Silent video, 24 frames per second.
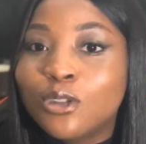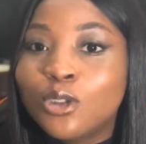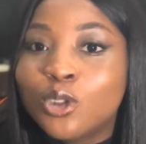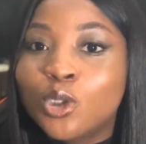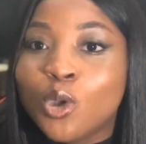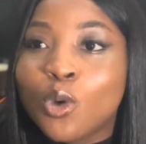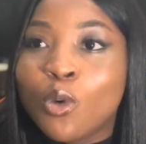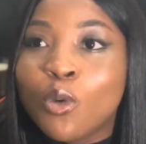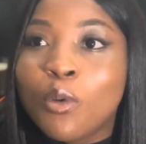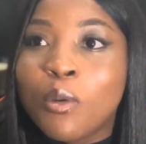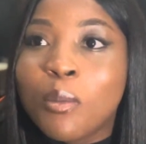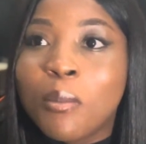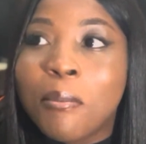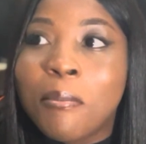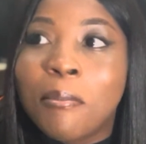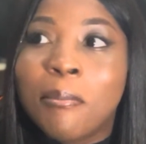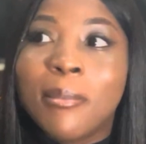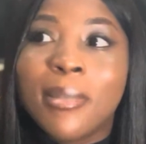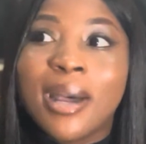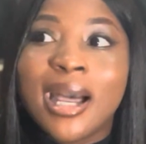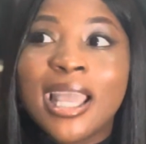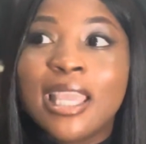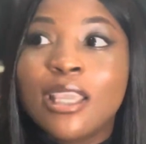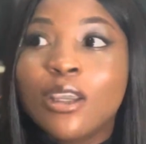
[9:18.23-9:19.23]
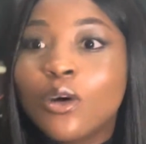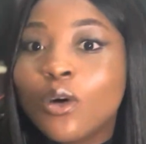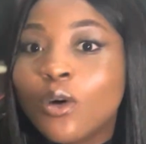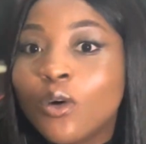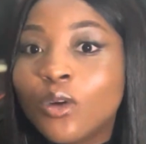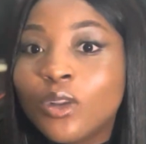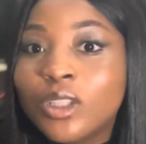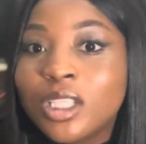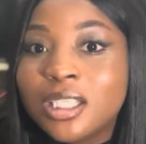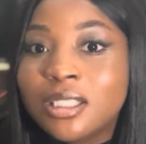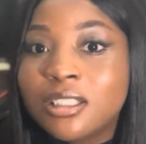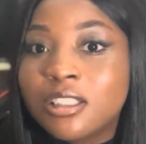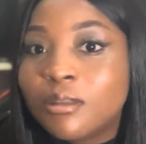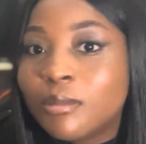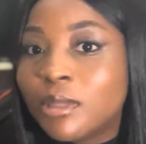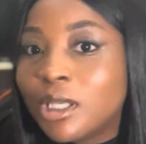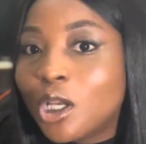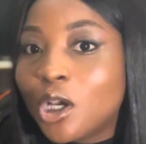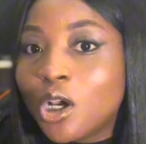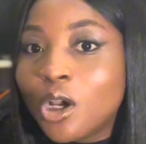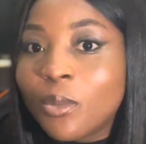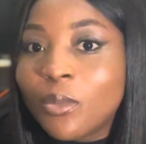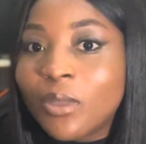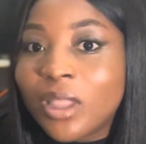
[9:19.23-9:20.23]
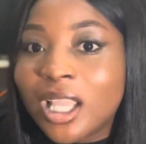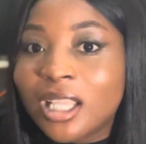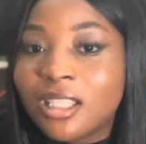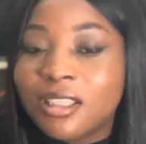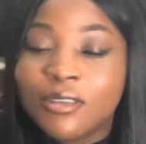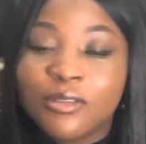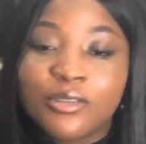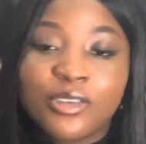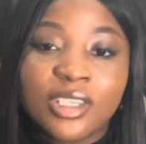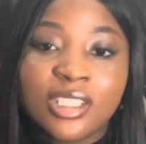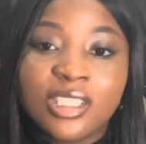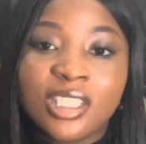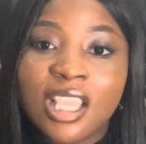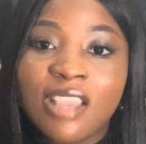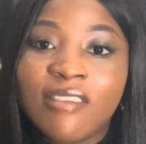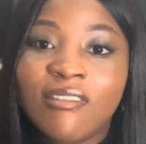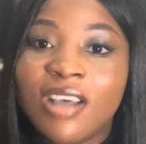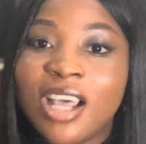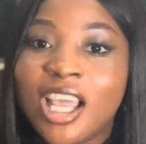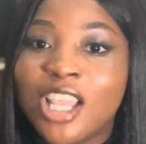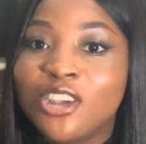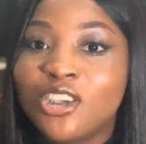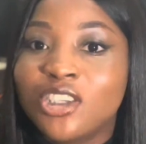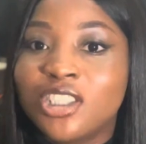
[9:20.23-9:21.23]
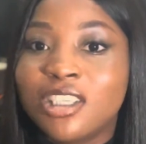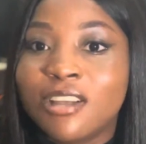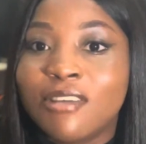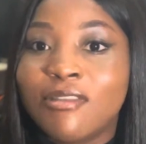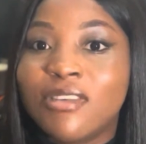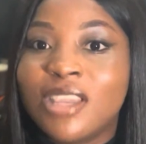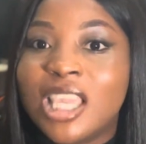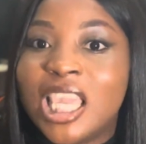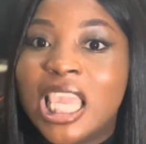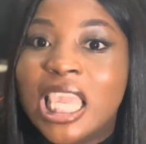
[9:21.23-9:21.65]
So my goal is to become like the first ever Iron Chef